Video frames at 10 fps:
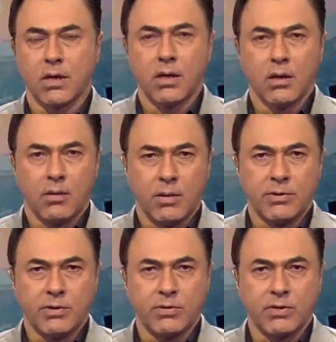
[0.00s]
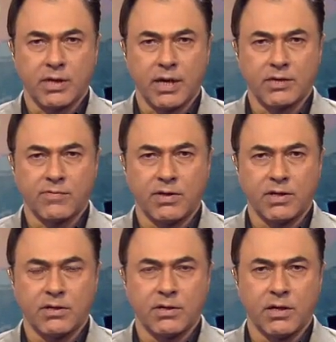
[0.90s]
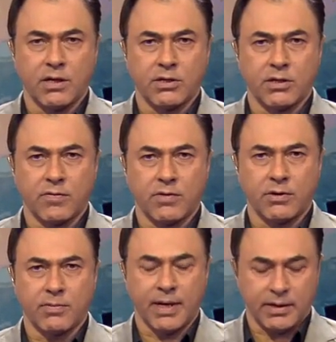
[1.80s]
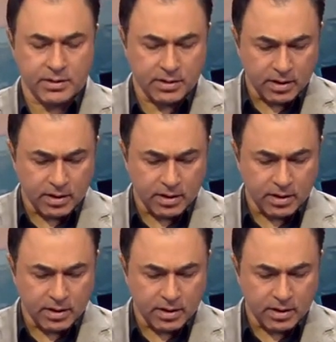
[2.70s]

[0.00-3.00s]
Well, let me introduce our guest for this edition of the debate.